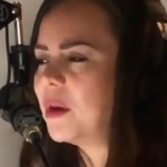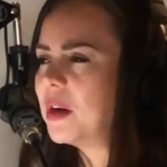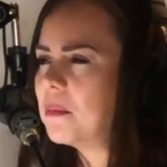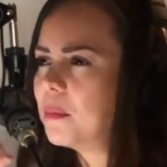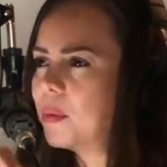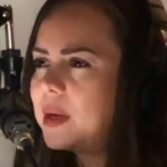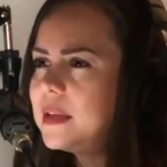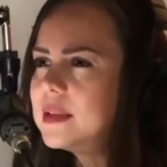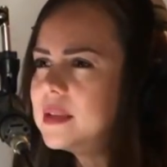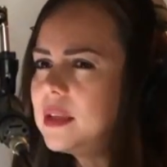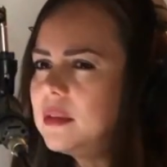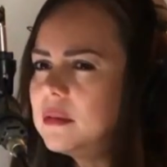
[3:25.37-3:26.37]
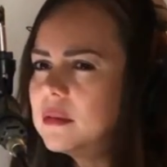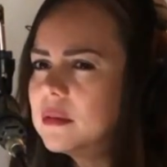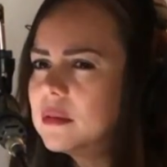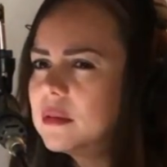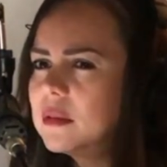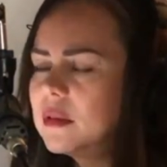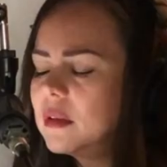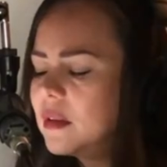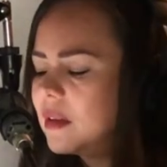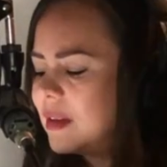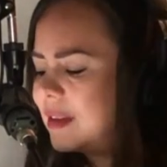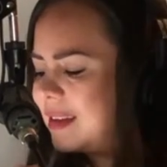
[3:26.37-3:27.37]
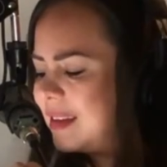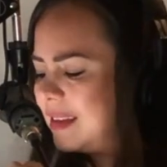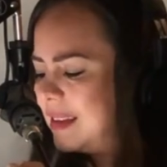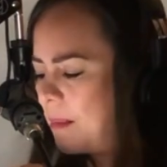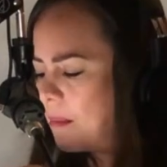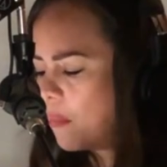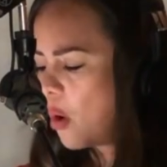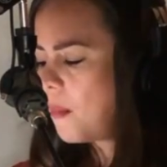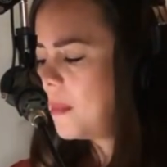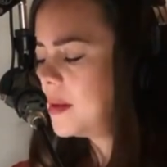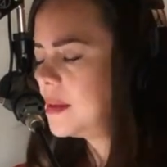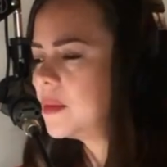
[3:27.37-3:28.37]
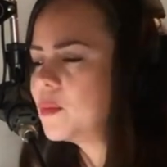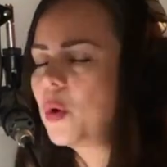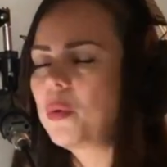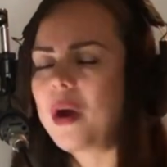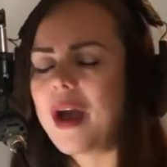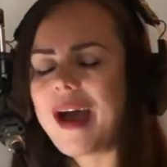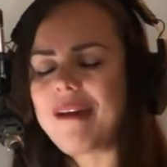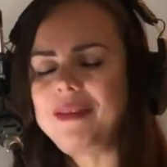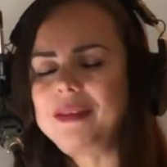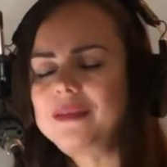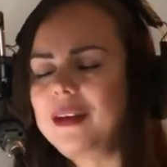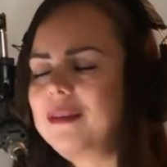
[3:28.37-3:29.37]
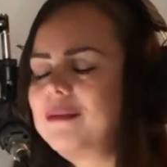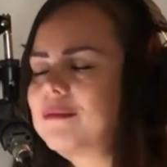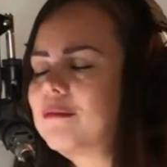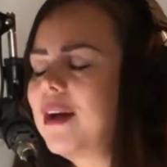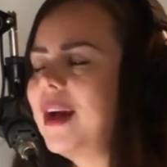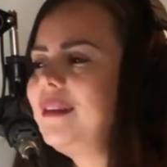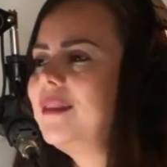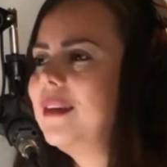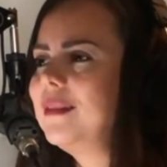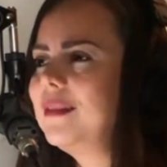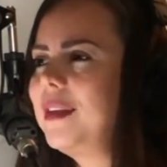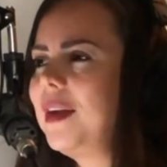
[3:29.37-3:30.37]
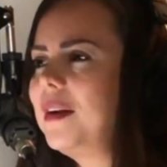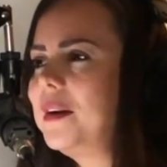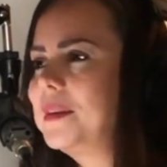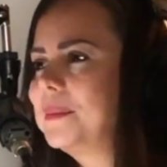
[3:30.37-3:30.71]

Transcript: embracing the moments we were having right there.